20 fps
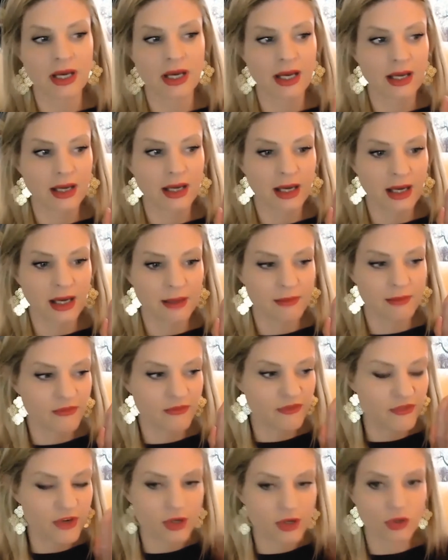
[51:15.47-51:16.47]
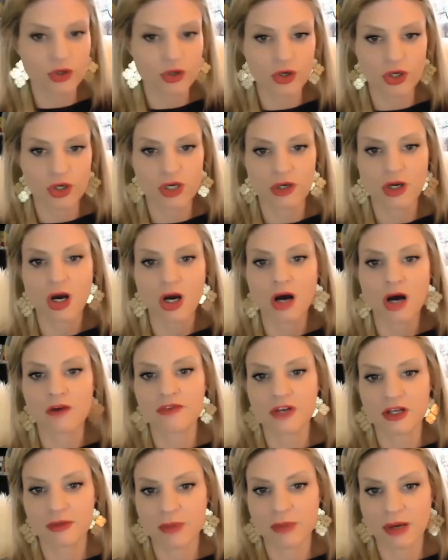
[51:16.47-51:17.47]
I feel good and
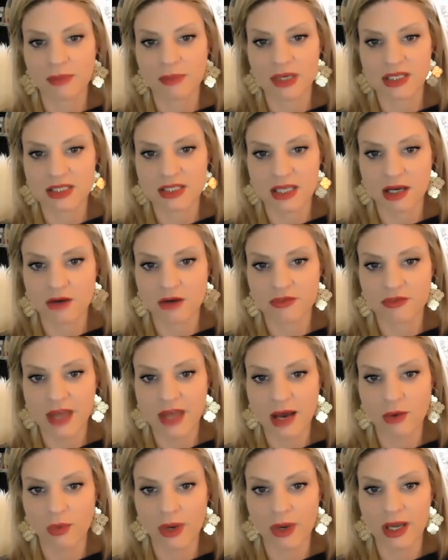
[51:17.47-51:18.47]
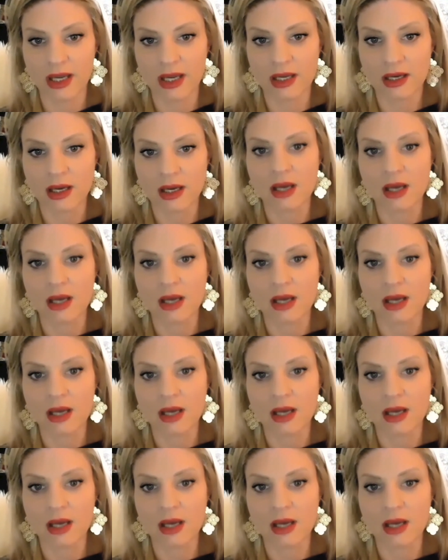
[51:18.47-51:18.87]
confident about myself that way.